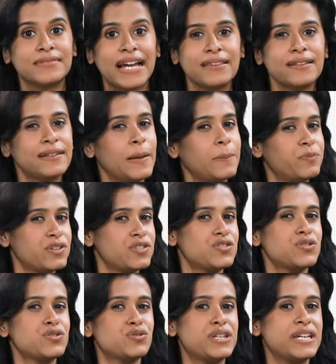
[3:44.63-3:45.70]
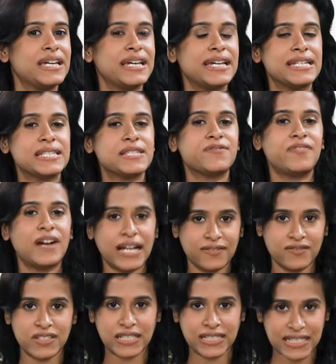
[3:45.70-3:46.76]
And the temperature today is
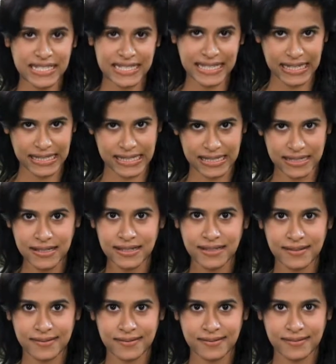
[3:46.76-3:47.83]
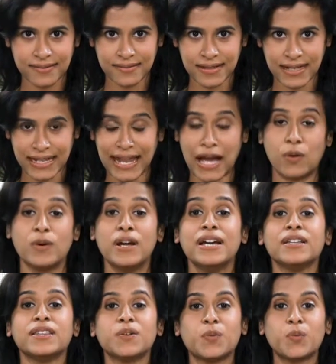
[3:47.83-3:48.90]
5 degrees Celsius. Now,
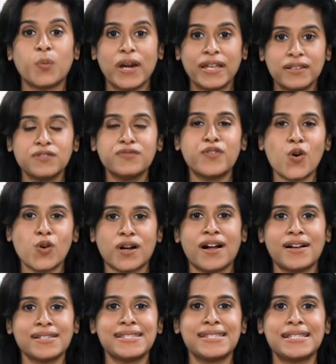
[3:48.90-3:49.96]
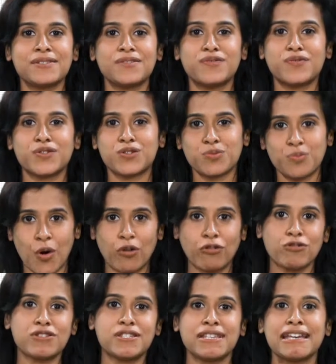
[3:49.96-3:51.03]
the weather forecast for
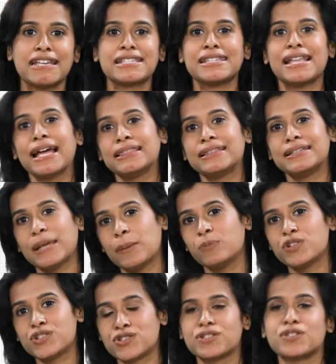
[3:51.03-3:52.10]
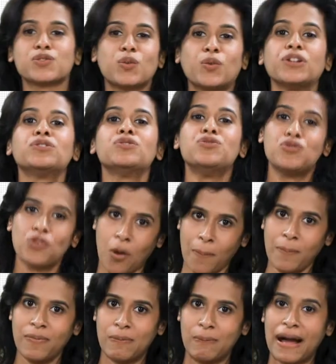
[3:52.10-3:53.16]
tomorrow says that the temperature is going to
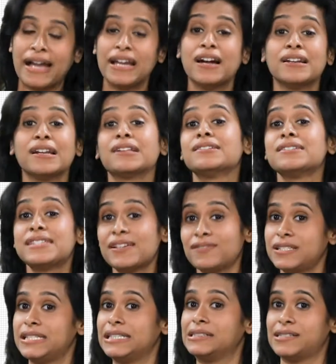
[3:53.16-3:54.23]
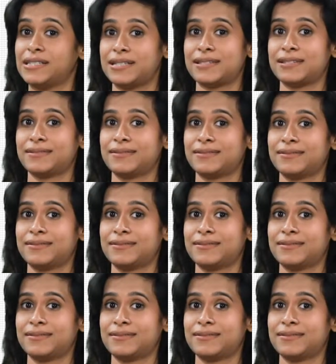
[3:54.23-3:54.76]
drop by another 7 degrees.